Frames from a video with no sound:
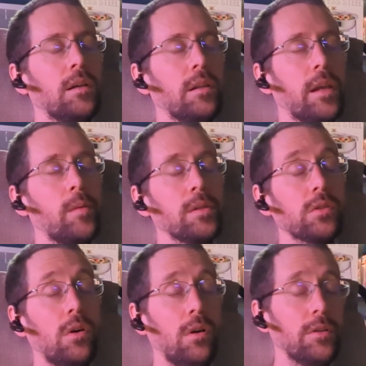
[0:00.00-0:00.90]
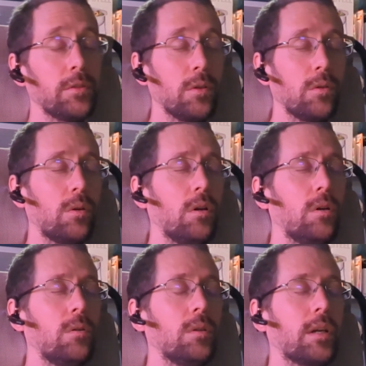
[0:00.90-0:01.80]
Ligaments also
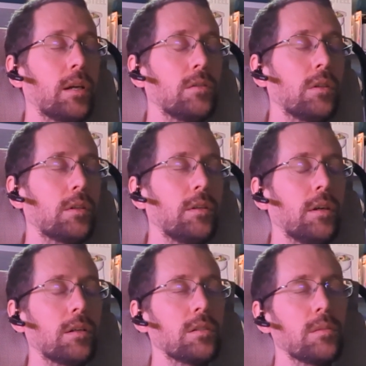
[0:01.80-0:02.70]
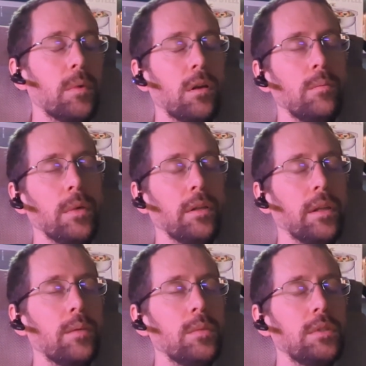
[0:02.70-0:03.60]
grow. Like I talked to doctors about all my
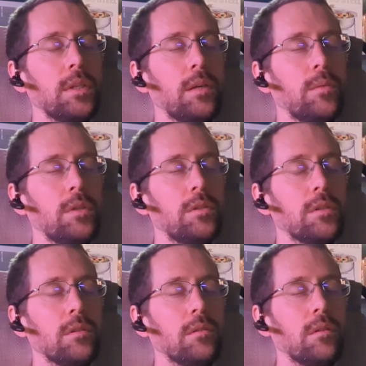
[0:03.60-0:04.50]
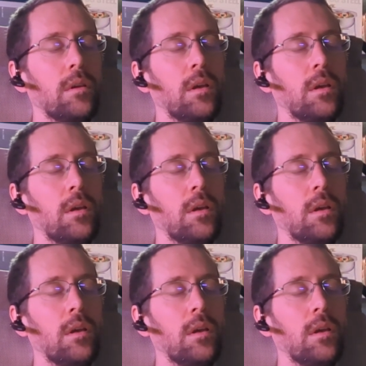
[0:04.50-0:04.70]
ligament damage, and